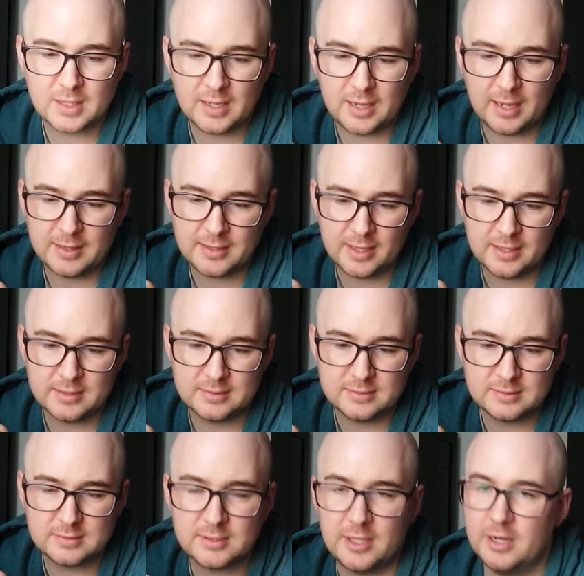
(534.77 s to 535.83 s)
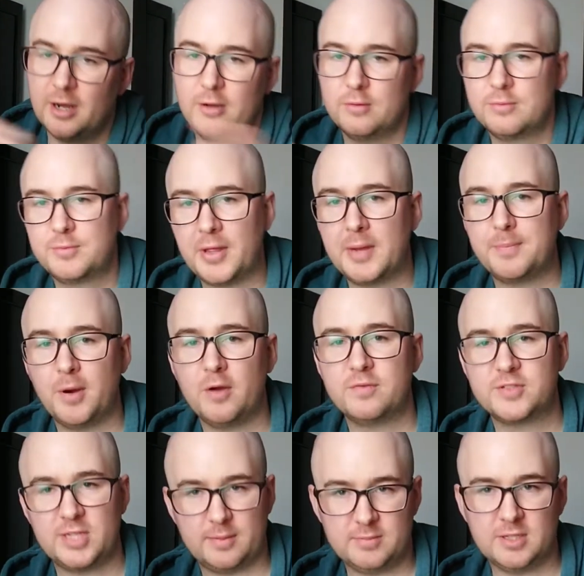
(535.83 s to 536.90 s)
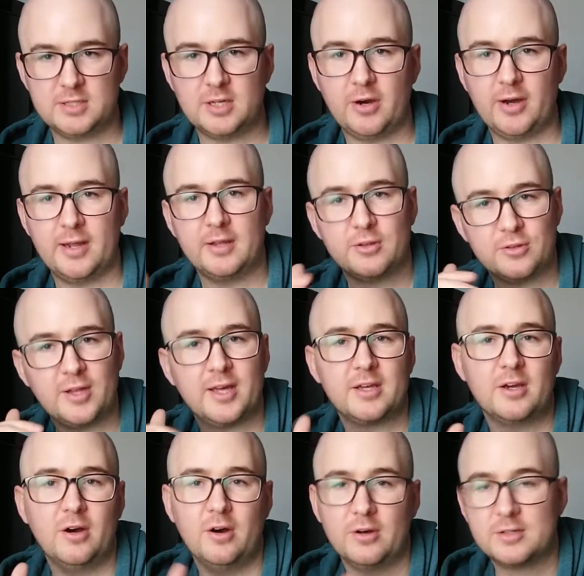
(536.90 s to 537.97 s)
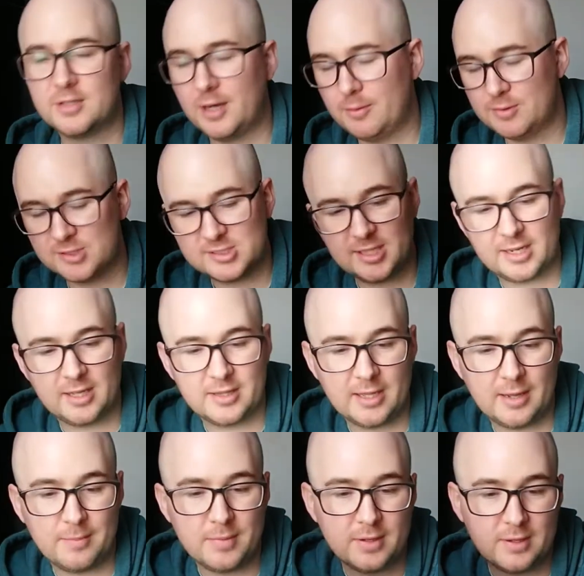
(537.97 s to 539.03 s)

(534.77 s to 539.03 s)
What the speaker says: And then, you know, they both seem to die. Thank God, I was sick of them.